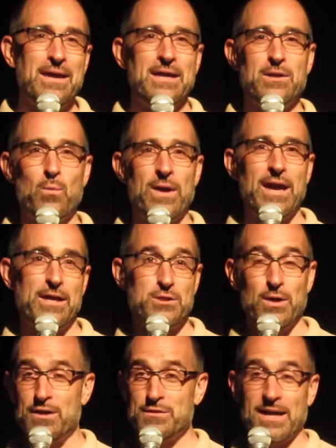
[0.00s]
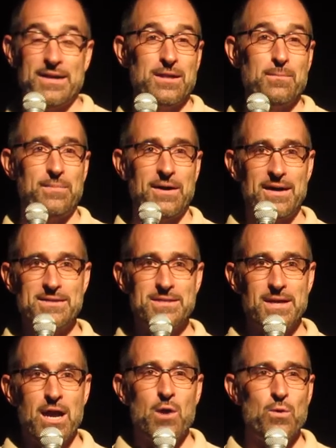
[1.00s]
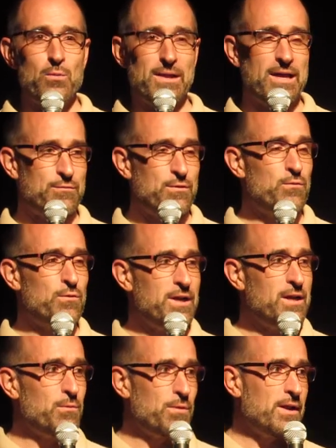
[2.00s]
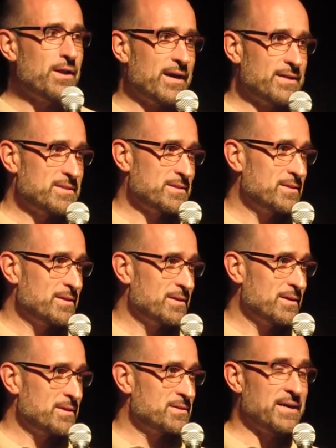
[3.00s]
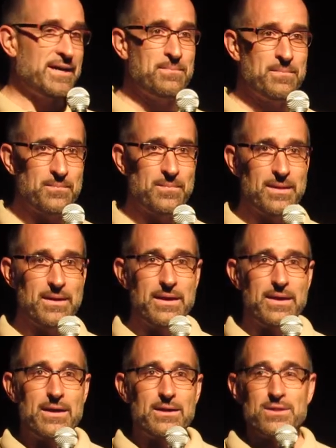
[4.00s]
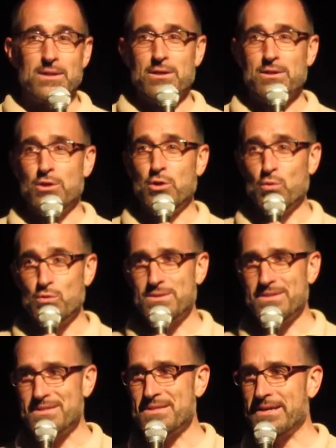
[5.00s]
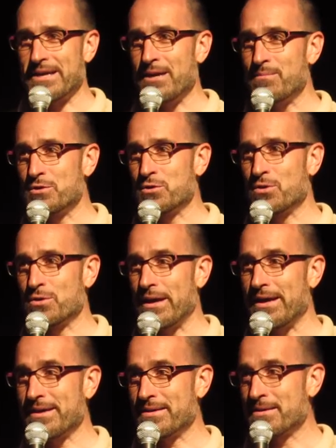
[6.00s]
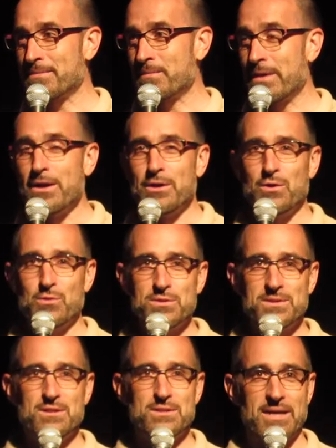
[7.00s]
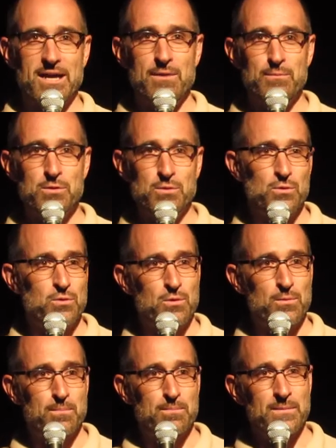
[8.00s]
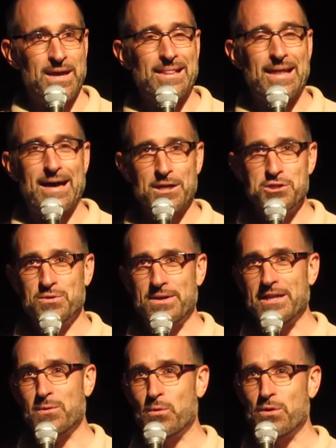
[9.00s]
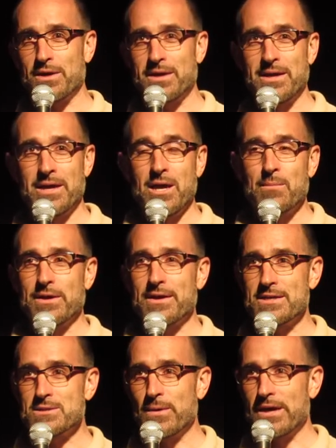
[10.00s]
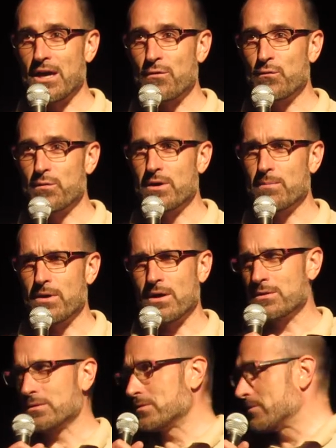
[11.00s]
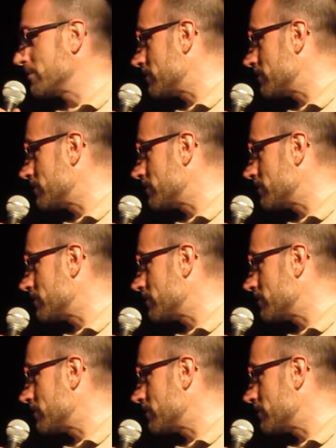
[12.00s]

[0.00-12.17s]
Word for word: in the way as you have done in the past, we will have a really, really nice uh, time. Use this time to connect, use this time to enlarge your network because we have about,